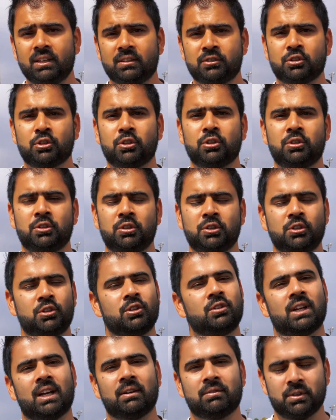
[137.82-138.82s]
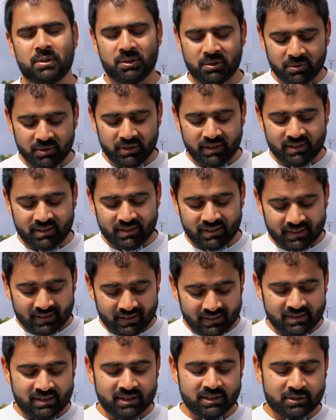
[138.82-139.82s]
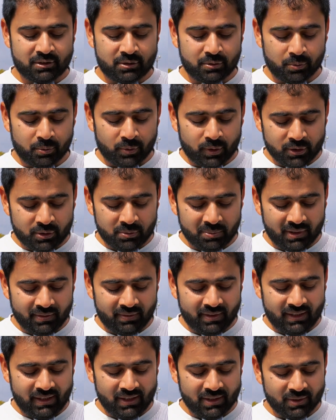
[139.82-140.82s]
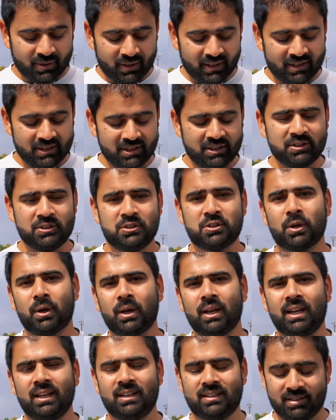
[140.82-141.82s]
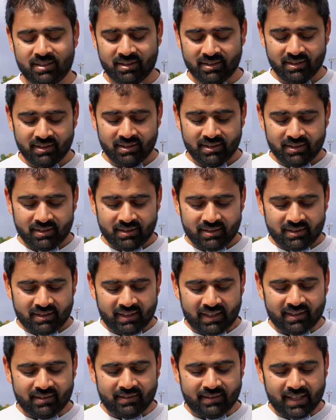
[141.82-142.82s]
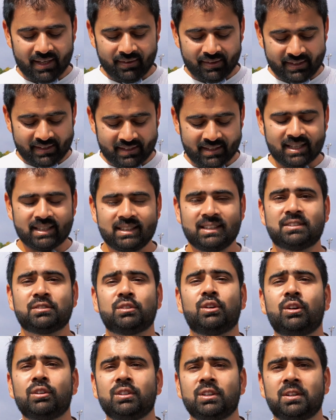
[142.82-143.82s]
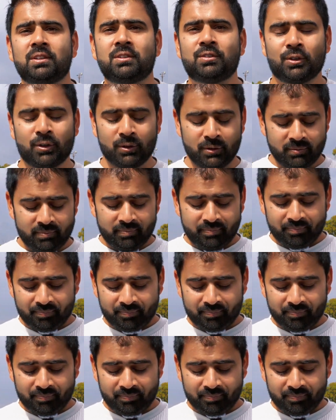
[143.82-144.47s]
it, so you don't have to do it. Just watch my video and enjoy it, and never try this on your drone.